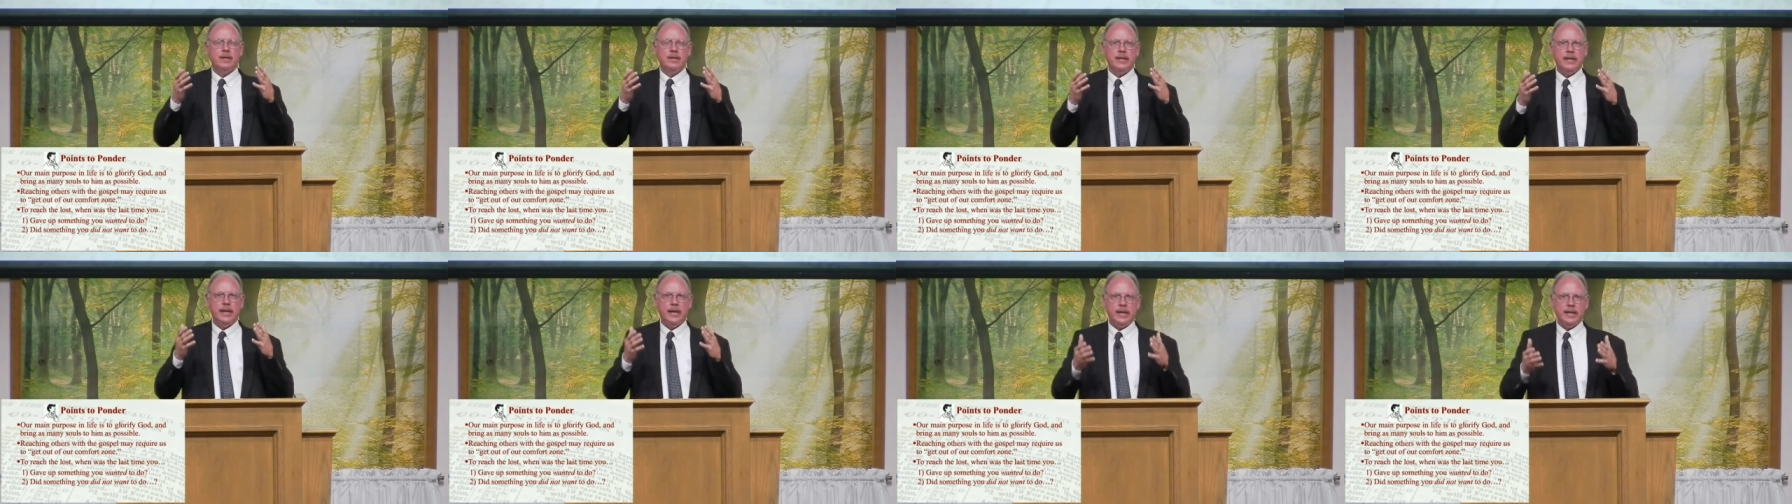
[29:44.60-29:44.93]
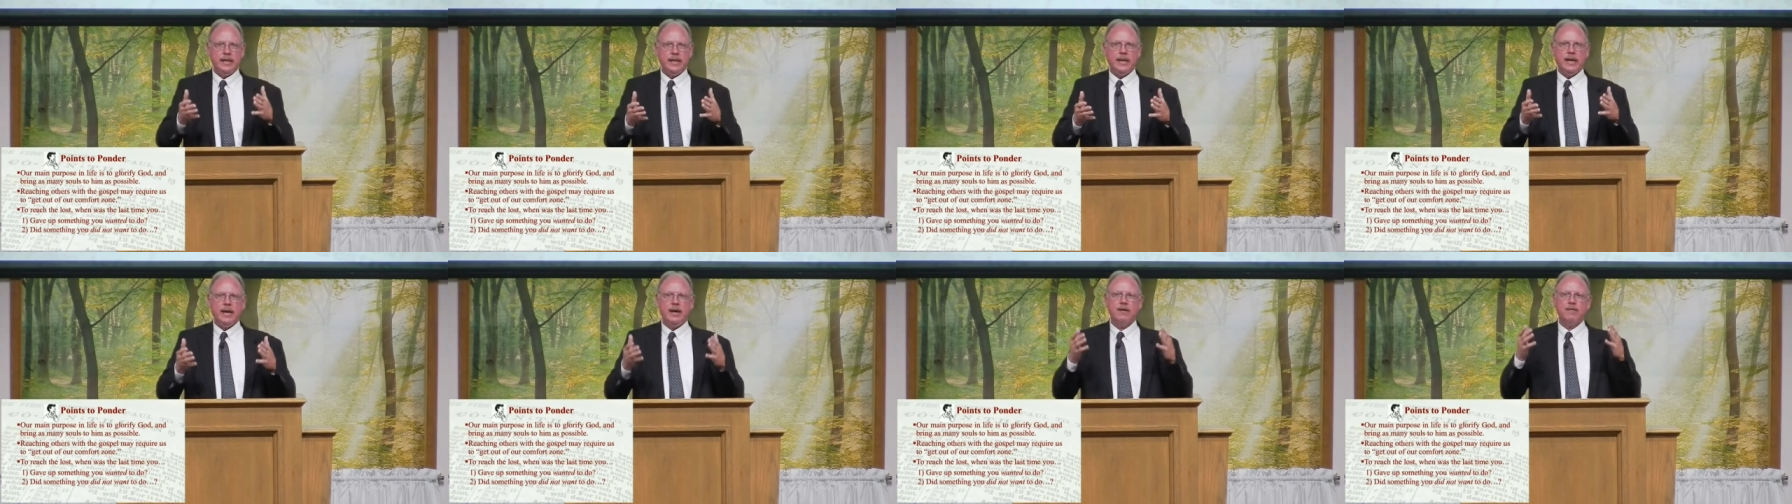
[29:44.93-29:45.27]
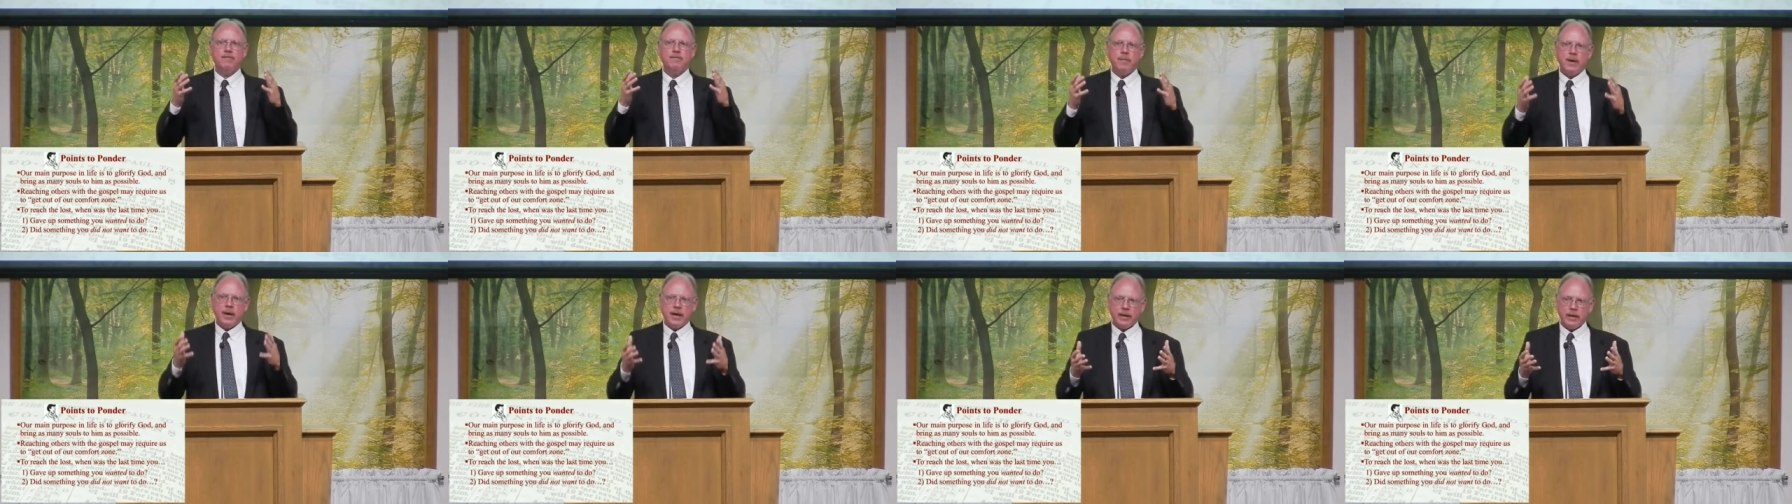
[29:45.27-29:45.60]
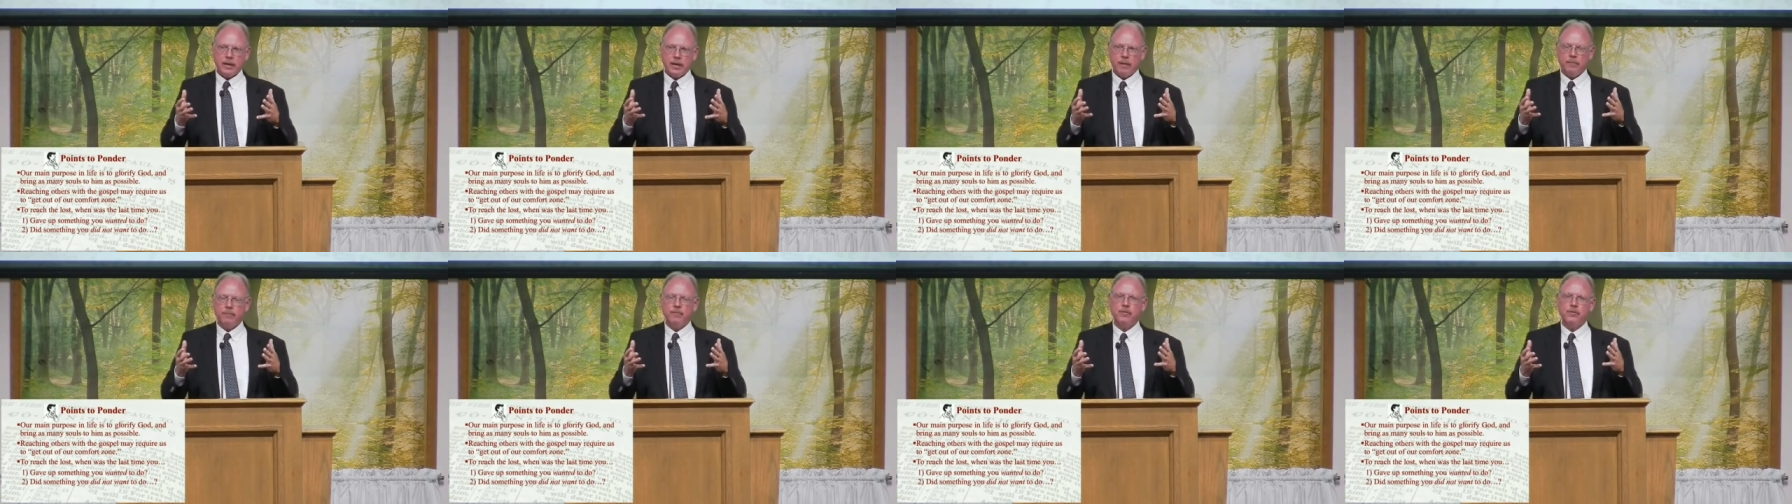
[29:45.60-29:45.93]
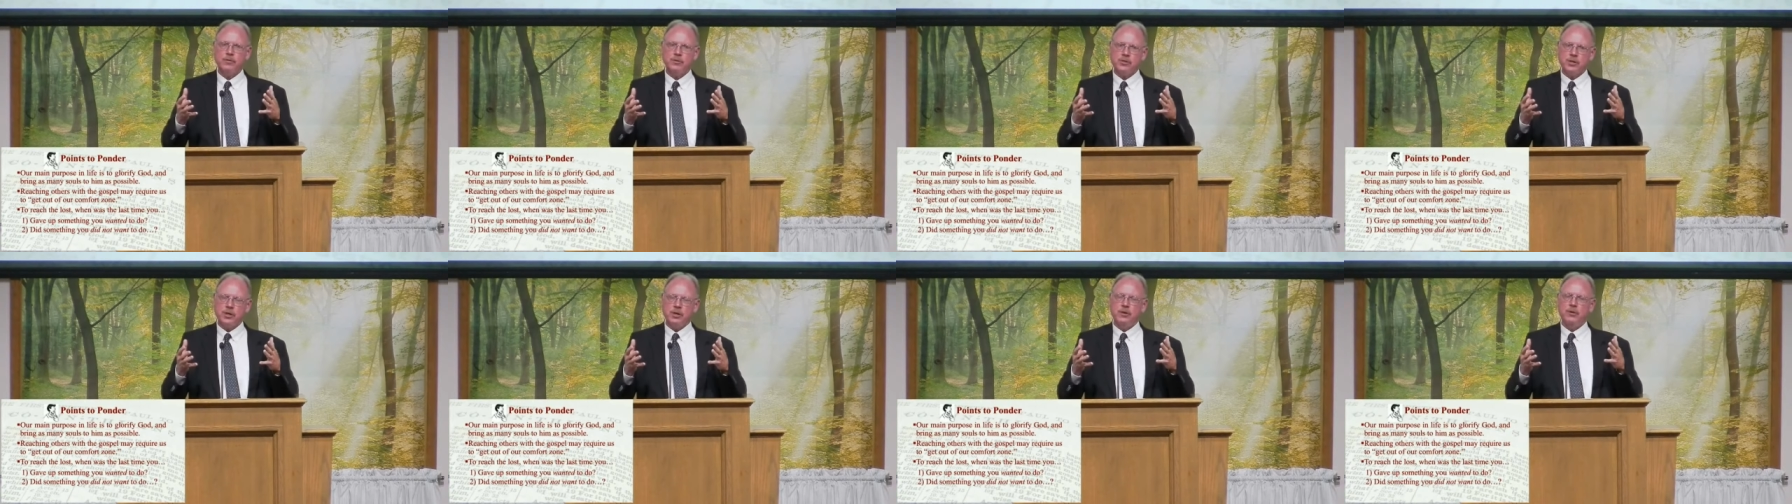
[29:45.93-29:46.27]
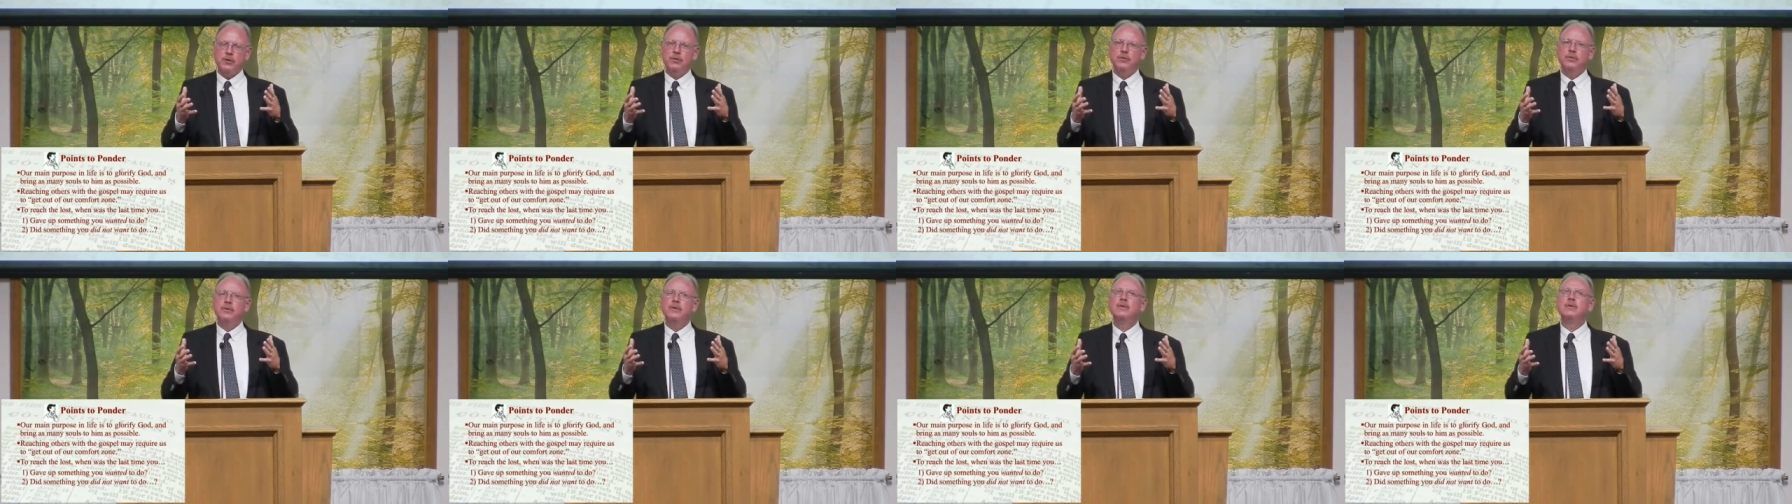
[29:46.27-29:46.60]
Getting out of my comfort
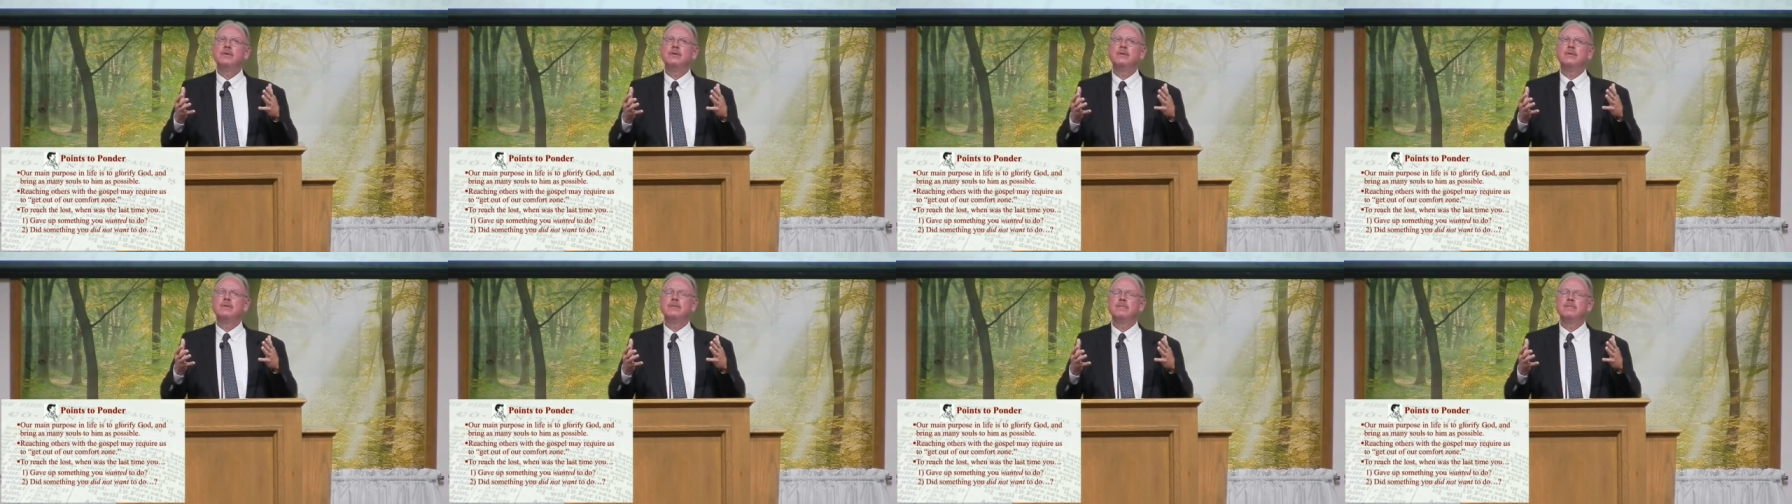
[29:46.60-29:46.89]
zone